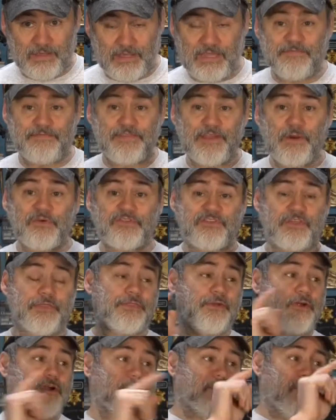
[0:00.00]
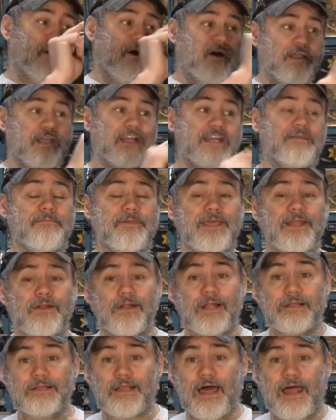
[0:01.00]
If there was a third party in the
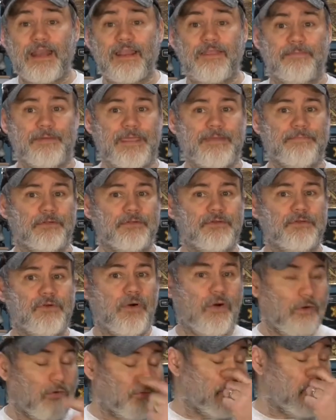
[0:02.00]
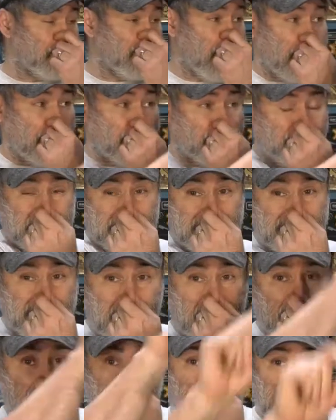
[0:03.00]
middle, a lot of the people who hold their nose and
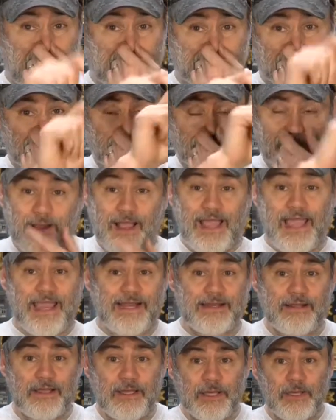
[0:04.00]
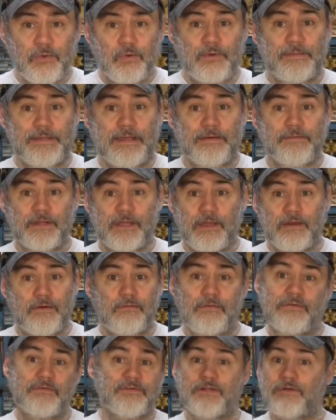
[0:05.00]
vote left or right would be able to
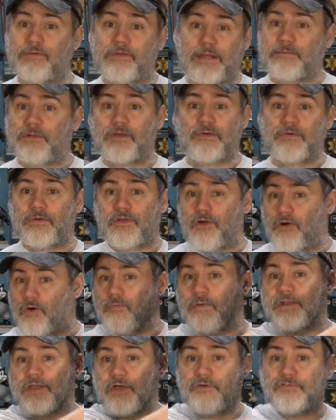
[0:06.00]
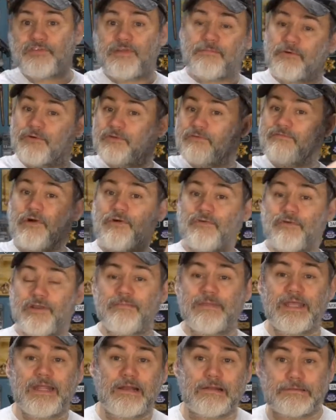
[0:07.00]
go, well, you know what, I'm not going to hold my nose, I'm going to vote in
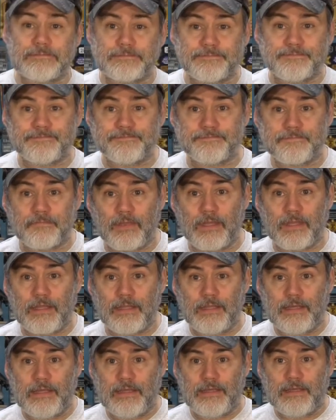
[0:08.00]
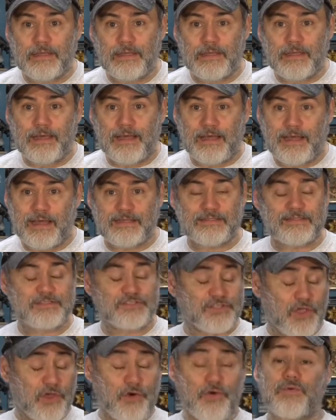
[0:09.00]
the middle.
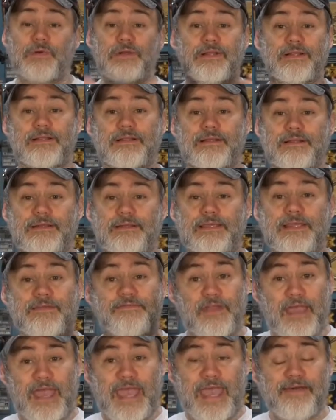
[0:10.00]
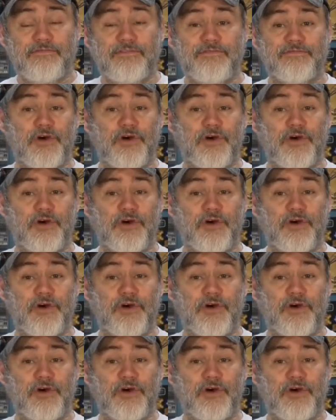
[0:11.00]
So if you have a